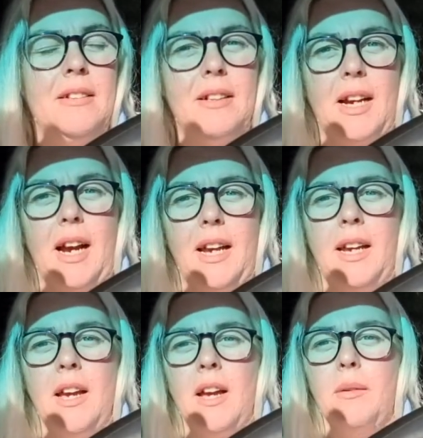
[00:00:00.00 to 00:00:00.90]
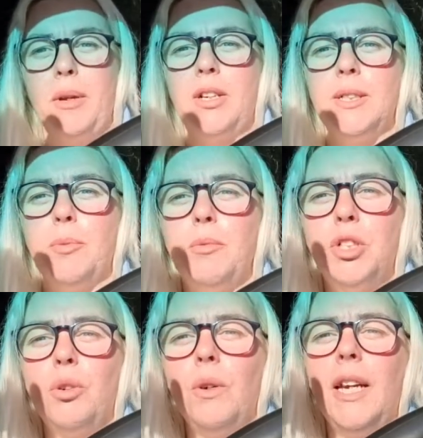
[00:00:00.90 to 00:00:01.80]
Okay, because we were
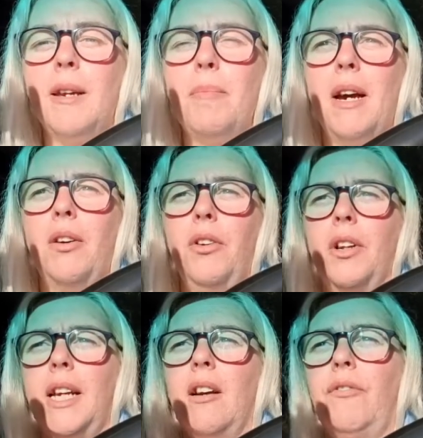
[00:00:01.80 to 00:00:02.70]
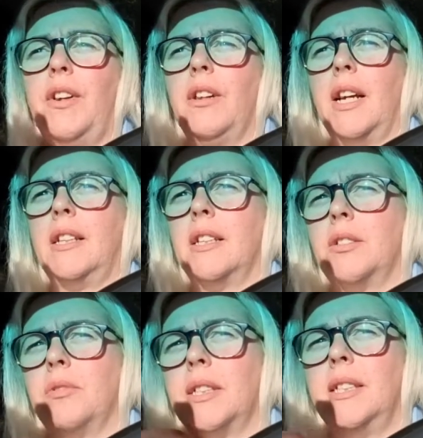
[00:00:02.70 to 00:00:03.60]
talking about earlier, I feel like
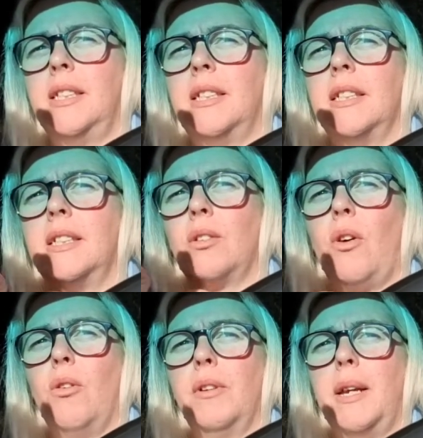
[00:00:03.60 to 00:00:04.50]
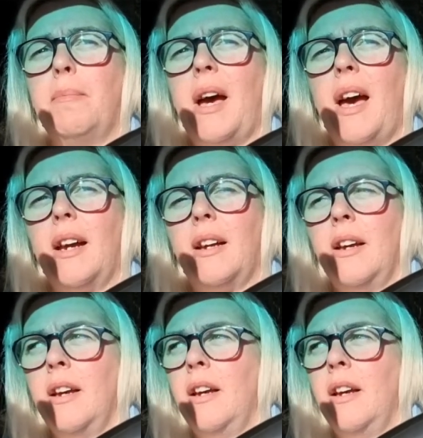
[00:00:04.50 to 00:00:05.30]
there's resistance or holding back